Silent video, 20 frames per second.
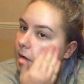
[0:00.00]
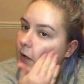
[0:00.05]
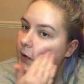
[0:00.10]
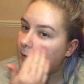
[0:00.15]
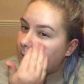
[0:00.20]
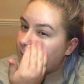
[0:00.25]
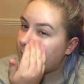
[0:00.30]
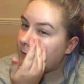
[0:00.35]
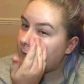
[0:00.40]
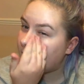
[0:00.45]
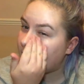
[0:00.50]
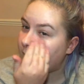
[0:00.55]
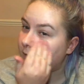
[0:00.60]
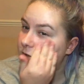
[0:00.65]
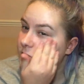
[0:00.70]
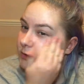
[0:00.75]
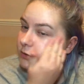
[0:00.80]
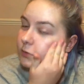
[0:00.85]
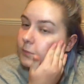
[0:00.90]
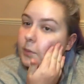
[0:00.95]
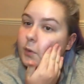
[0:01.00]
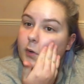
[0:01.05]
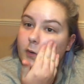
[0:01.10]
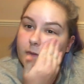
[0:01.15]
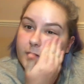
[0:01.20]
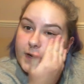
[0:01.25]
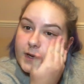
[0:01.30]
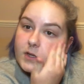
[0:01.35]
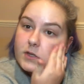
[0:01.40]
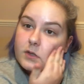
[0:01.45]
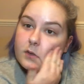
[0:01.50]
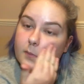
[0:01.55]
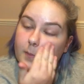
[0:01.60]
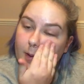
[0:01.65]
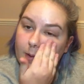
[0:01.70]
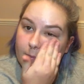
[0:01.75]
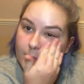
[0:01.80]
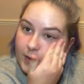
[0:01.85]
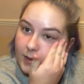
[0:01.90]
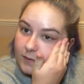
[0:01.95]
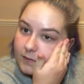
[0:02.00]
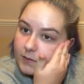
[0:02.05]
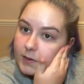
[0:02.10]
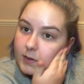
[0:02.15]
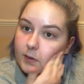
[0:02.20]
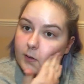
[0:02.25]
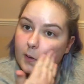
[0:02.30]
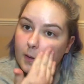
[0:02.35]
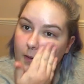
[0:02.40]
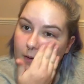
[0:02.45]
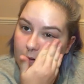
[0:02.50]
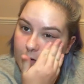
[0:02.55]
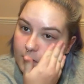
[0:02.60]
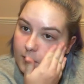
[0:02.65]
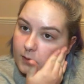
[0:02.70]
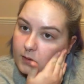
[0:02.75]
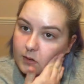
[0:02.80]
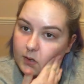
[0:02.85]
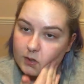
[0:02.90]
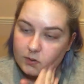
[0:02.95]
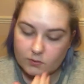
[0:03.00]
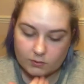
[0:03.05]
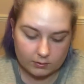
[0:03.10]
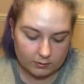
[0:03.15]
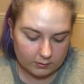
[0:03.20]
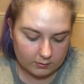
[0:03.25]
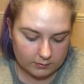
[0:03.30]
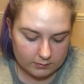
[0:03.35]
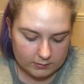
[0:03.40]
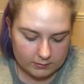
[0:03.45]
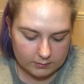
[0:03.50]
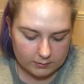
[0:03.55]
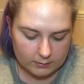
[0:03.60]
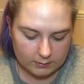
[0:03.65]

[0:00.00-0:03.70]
even the original Professional by Benefit is really good.